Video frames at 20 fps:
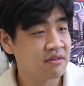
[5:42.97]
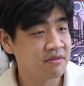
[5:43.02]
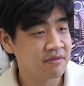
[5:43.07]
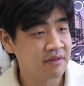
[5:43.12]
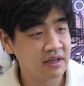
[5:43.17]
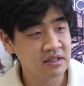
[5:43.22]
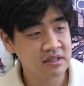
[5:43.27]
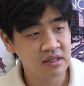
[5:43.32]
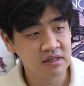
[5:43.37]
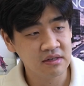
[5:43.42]
of
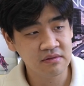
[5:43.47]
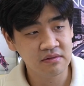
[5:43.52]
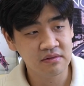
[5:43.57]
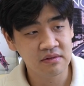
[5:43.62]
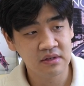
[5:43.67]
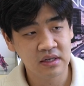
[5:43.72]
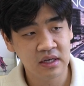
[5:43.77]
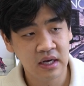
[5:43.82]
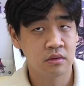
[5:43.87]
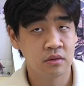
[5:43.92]
festive.
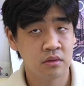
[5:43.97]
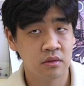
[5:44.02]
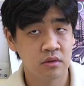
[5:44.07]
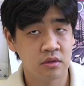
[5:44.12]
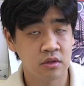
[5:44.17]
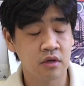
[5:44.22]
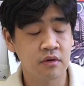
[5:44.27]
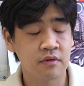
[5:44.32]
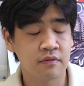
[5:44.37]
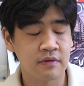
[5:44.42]
A
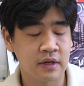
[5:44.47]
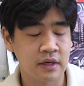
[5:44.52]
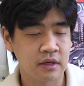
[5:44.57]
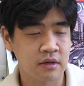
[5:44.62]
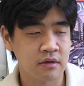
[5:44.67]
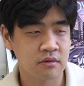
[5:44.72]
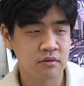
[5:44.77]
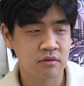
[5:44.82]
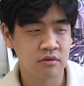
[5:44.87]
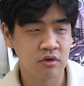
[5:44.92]
lot of like
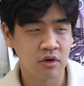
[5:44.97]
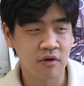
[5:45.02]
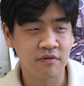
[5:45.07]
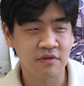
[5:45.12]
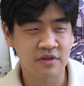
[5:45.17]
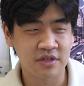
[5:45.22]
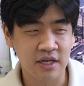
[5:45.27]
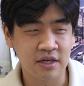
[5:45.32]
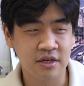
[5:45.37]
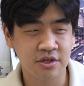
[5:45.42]

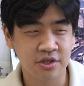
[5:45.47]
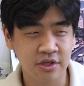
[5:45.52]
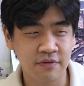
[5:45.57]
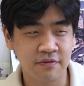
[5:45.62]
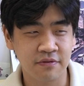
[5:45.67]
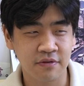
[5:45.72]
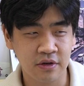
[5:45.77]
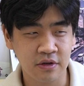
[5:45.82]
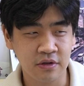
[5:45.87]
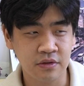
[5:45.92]
nervous energy
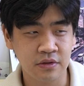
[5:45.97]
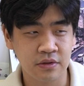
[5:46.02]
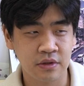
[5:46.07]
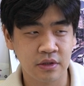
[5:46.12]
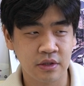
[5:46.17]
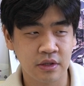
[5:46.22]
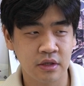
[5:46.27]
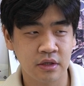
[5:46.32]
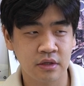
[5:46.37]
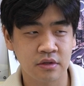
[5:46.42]
first,
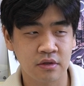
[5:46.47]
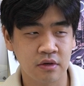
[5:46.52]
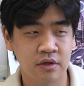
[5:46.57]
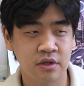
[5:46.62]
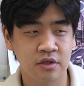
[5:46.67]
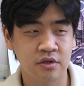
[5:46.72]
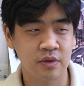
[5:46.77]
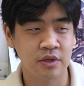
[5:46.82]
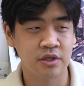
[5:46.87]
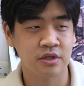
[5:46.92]
and then it slowly
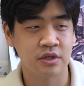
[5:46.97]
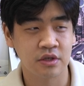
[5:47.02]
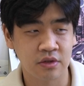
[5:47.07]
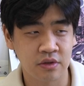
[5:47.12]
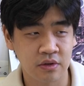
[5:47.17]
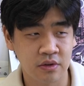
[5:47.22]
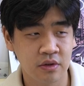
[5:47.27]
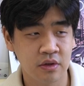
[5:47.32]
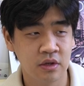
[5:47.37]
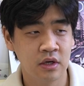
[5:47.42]
switched
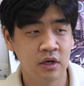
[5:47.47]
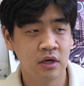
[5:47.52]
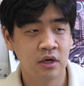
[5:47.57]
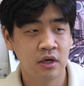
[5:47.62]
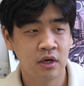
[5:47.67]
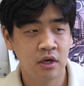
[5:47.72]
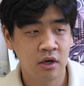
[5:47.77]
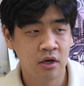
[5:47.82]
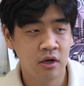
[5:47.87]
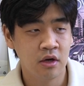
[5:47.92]
into
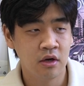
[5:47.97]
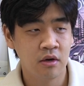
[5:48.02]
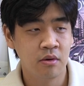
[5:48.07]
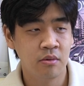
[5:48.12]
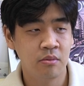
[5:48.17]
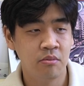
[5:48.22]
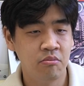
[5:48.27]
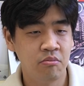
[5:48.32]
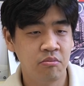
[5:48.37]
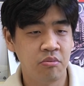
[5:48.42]

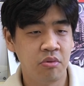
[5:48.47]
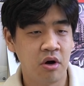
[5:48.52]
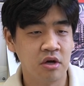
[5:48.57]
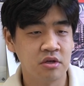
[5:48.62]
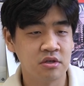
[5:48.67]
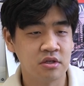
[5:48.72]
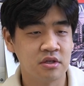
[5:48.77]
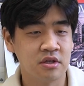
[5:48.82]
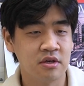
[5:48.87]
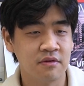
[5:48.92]

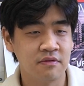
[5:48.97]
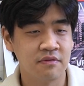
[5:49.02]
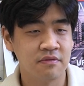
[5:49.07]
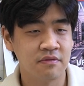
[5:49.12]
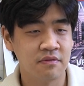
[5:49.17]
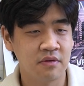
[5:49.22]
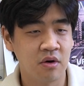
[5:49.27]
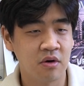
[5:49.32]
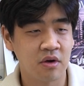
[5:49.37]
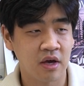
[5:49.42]
positive.
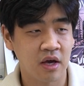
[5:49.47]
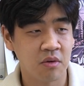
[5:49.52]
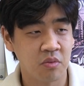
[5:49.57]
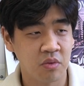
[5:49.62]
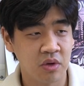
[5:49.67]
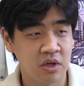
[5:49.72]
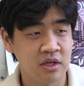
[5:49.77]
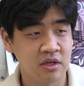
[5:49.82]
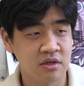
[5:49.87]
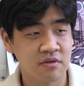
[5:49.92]
Okay,
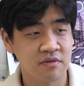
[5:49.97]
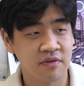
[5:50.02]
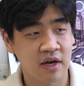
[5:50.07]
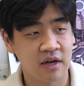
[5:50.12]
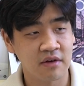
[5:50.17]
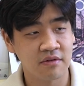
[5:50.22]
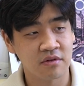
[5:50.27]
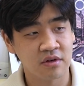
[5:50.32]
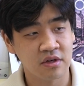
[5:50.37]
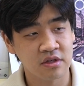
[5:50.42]
we need to fight
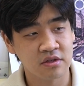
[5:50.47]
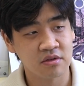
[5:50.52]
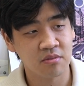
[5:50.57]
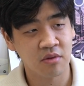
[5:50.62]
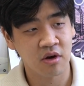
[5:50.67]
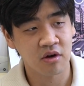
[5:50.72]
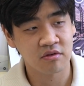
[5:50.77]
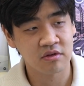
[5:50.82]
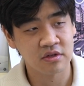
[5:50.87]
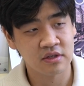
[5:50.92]
for this
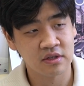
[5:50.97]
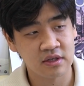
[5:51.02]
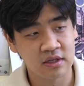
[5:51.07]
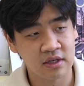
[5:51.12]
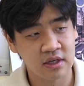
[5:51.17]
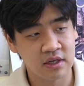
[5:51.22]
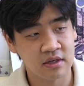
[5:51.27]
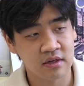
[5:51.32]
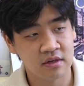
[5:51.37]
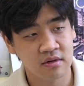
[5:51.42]
democracy,
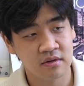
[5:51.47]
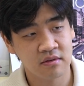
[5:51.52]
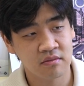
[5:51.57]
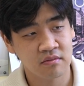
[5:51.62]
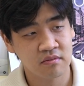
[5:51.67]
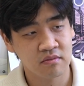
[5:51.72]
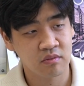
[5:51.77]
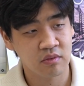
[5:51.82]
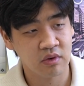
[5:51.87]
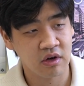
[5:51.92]
and
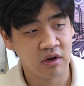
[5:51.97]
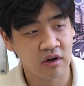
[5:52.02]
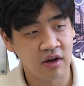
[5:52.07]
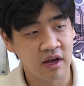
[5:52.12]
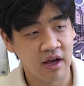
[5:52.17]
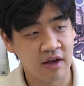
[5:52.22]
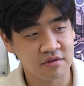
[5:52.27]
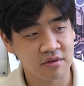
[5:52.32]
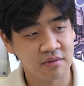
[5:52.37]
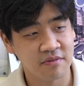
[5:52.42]
we're gonna
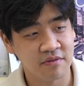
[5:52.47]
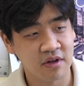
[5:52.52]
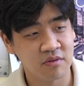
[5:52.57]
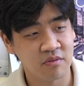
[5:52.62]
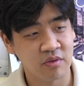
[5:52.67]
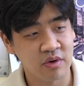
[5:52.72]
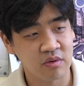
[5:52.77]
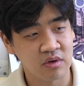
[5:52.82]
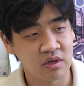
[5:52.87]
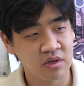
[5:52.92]
have some fun
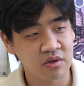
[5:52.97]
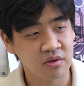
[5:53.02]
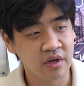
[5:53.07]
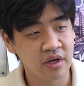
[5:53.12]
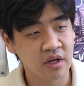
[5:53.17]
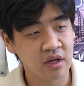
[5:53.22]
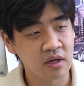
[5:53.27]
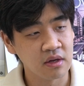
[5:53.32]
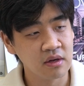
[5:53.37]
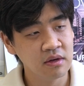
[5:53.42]
while we're doing it.